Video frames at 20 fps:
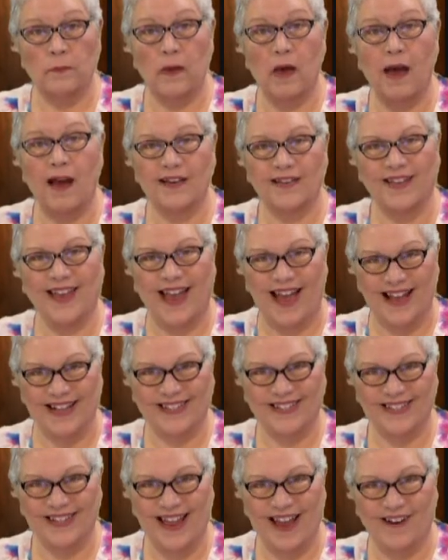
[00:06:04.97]

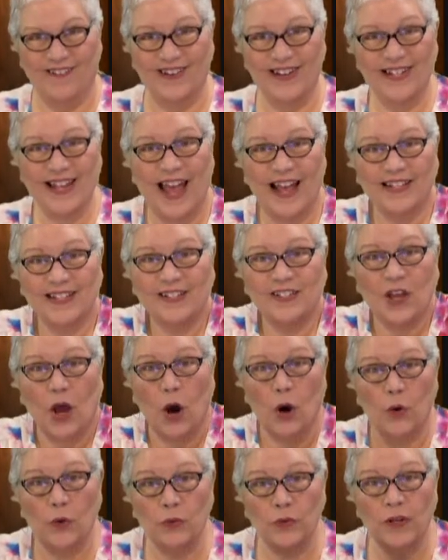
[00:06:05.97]
podcast now. It has its
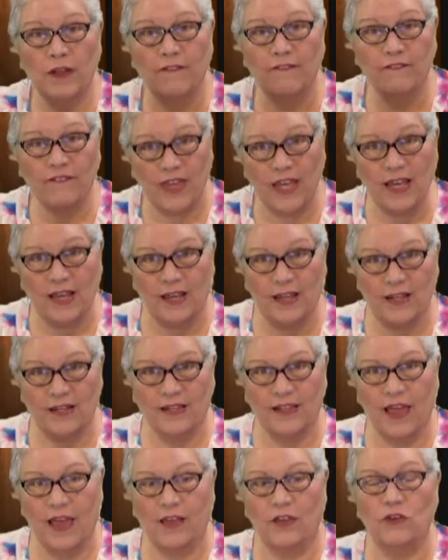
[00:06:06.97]
own feed.
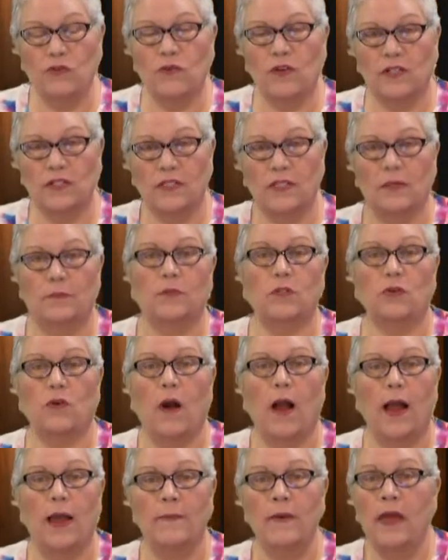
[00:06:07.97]
Like, you can
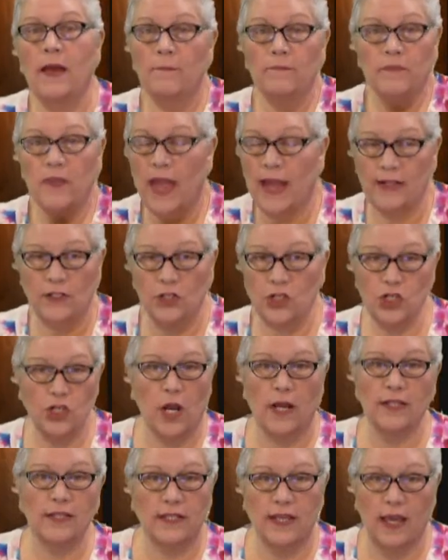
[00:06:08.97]
subscribe and
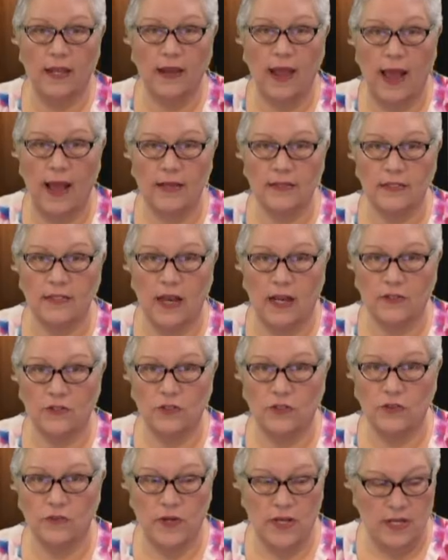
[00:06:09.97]
just get Ask
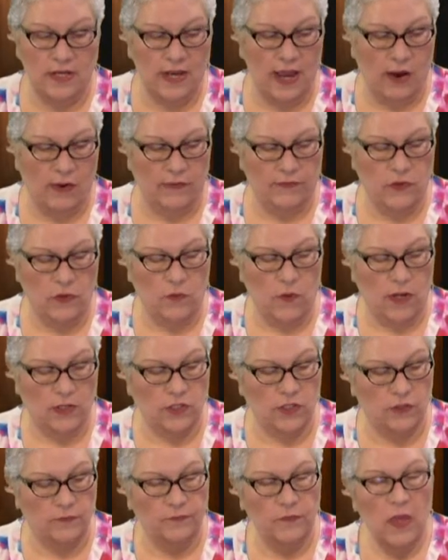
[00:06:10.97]
Dr. Doreen now if you want
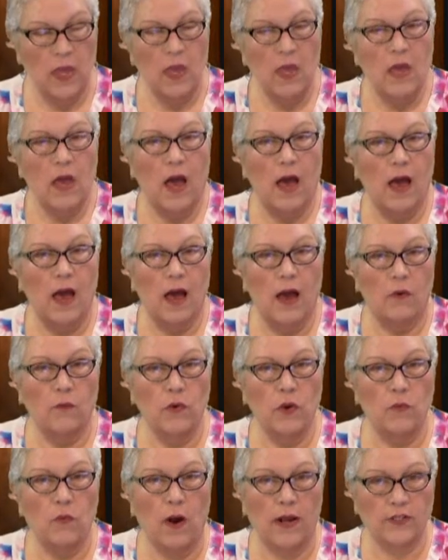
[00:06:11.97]
to.
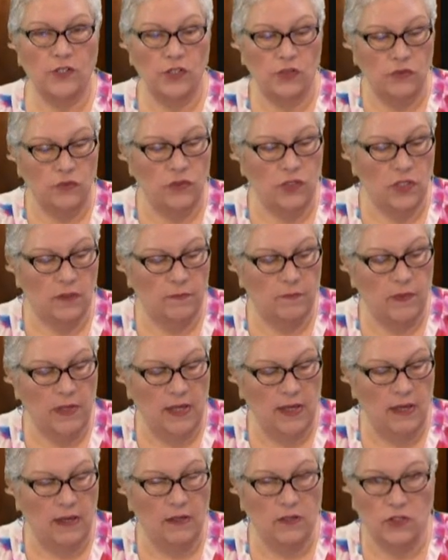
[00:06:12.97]
We want you to
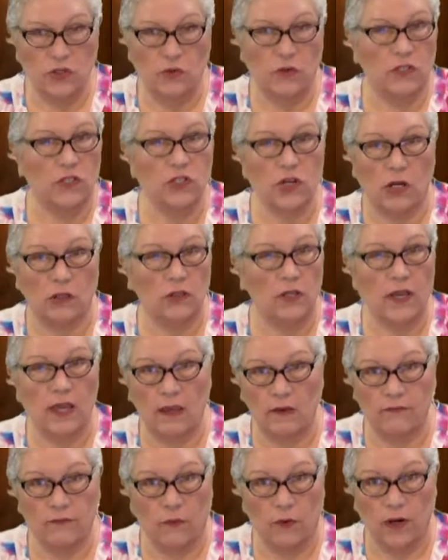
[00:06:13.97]
be, so you can start
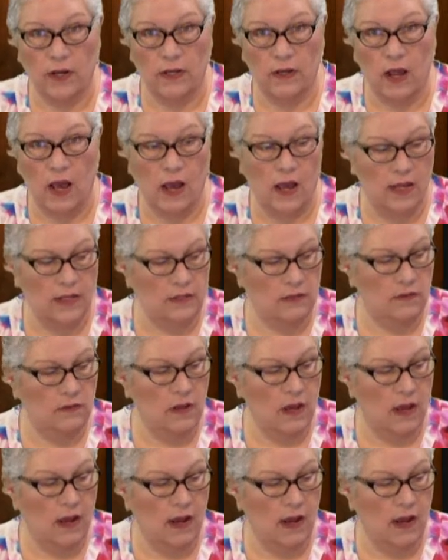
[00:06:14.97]
looking for it on